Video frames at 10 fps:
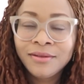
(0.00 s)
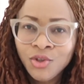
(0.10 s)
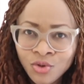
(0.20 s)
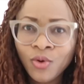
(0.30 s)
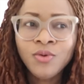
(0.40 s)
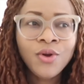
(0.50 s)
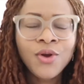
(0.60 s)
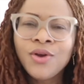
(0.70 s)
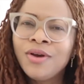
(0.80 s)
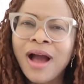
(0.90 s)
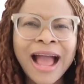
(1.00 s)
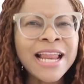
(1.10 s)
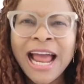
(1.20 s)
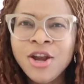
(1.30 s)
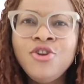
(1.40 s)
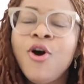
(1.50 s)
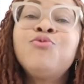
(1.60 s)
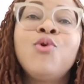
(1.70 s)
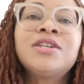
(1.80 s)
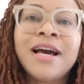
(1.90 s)
you know i i
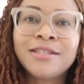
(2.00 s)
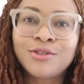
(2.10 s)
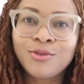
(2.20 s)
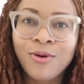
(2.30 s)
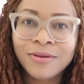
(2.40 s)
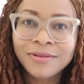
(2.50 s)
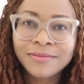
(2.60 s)
love what i saw